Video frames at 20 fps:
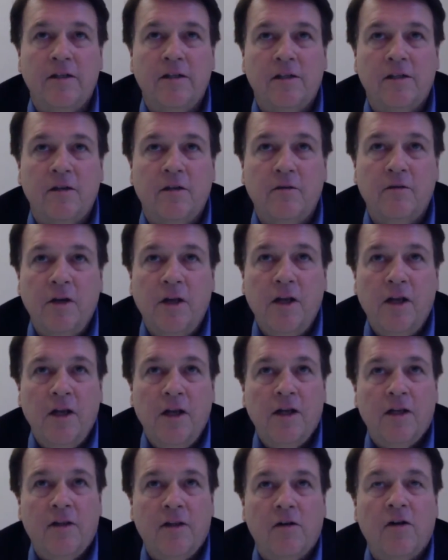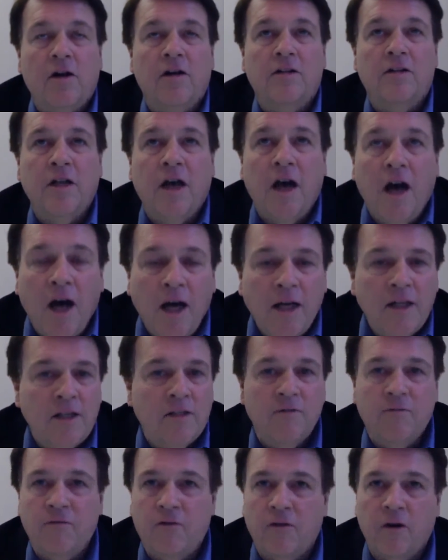So there are tons
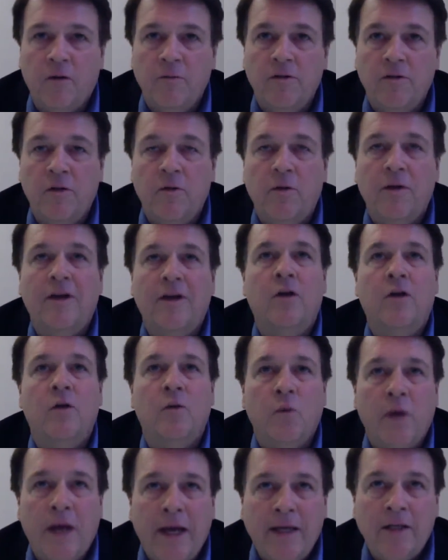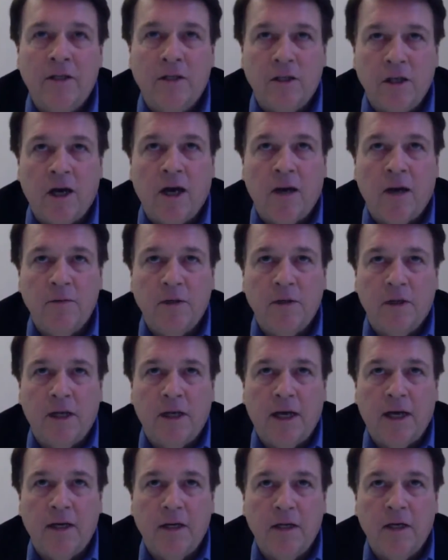of firms doing great jobs at that.